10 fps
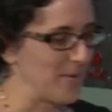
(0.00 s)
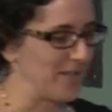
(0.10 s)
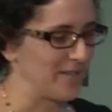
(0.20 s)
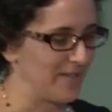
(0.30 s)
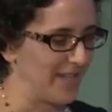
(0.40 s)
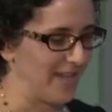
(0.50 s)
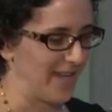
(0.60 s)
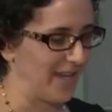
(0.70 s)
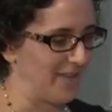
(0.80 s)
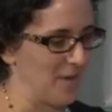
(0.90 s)
were literally
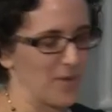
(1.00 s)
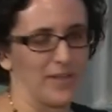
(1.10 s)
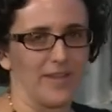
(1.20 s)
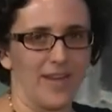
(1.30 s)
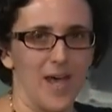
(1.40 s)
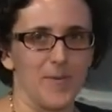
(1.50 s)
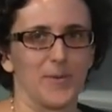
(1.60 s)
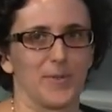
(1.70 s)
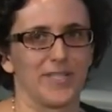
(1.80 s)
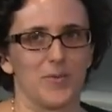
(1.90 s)
like, they were, the copies
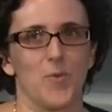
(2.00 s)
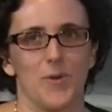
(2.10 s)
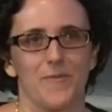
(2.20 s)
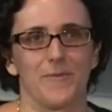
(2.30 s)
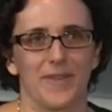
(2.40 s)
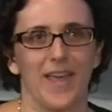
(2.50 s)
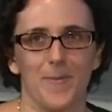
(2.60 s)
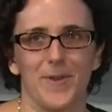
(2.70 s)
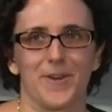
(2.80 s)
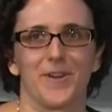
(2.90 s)
were still warm from the
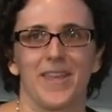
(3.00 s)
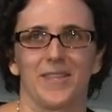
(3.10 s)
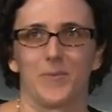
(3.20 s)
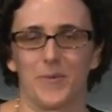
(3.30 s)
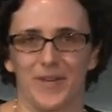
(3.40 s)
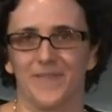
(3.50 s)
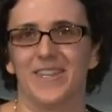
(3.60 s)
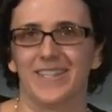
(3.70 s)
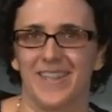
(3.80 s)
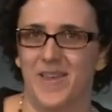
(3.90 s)
copier as we were giving
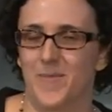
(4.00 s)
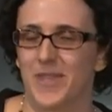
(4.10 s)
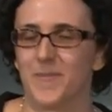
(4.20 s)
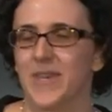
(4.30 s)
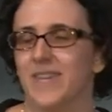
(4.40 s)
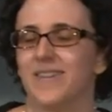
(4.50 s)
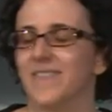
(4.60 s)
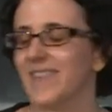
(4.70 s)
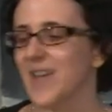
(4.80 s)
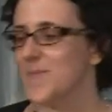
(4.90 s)
it to them at the beginning of
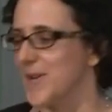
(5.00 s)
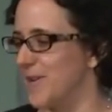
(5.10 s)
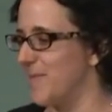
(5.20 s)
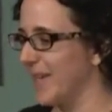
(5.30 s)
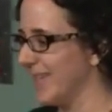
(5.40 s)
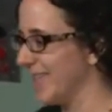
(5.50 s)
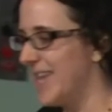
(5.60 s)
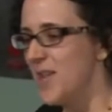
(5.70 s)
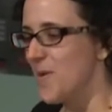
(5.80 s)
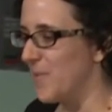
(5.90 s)
the lab period because
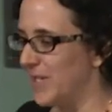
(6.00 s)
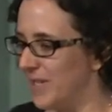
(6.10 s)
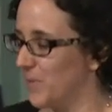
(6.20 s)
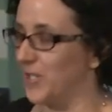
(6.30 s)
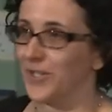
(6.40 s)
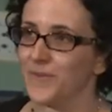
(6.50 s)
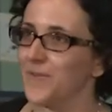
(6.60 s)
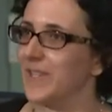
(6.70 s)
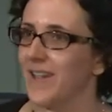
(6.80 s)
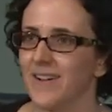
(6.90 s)
we, it was just
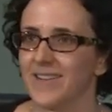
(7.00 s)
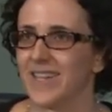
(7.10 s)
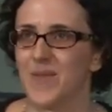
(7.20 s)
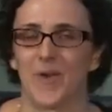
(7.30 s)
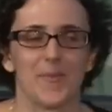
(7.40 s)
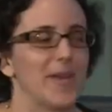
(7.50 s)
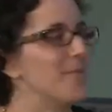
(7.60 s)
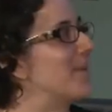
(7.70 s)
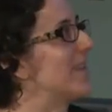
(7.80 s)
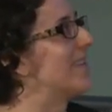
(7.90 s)
really hard to keep up
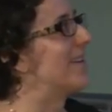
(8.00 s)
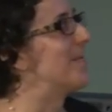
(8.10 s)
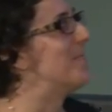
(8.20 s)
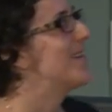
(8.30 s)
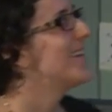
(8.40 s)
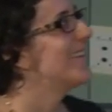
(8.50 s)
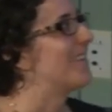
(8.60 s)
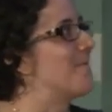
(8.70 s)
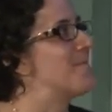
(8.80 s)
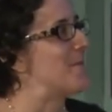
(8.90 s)
with um,
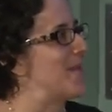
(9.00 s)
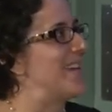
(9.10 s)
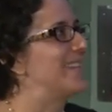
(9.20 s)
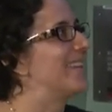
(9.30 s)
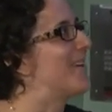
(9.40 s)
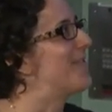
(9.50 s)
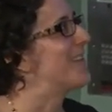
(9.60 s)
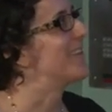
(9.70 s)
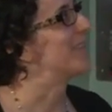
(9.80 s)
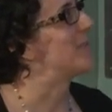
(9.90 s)
the, the pace of
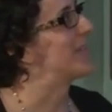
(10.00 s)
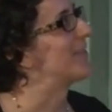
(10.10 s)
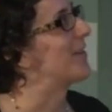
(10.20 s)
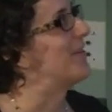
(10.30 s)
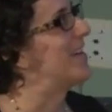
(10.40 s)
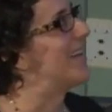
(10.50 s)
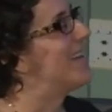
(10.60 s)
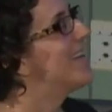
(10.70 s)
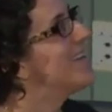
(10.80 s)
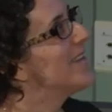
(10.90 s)
the semester going on.
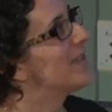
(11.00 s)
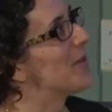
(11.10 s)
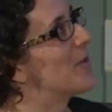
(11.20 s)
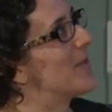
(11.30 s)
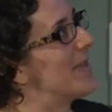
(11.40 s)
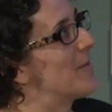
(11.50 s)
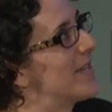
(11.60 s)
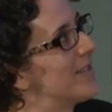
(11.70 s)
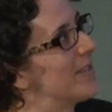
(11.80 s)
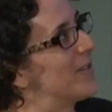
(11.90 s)
So they
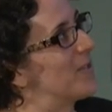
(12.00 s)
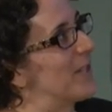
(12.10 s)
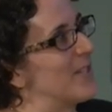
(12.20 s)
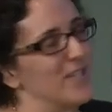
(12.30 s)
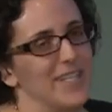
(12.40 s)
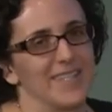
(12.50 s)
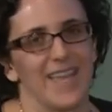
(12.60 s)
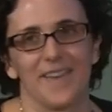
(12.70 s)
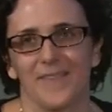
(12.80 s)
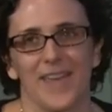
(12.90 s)
wanted their instruction sheets
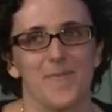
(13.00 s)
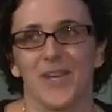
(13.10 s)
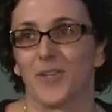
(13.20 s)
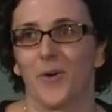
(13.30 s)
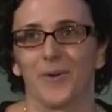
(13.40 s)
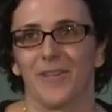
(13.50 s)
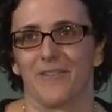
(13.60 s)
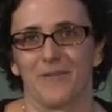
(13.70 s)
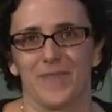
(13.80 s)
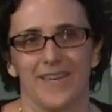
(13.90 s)
ahead of time. I totally
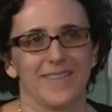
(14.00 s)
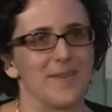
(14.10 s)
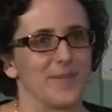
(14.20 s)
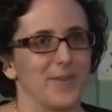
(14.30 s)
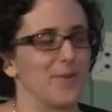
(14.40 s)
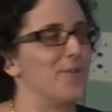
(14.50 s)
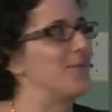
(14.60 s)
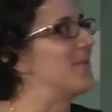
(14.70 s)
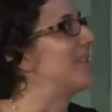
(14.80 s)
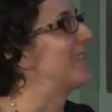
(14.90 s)
agree with that. That was our goal.
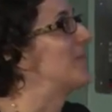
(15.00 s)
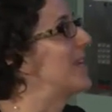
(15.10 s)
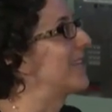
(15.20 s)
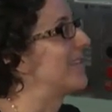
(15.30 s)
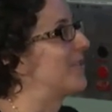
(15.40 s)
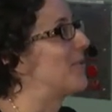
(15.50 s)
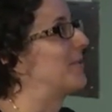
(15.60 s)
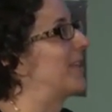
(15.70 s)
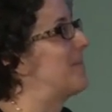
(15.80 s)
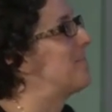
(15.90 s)
We just didn't make it there the whole
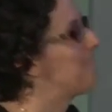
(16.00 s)
time.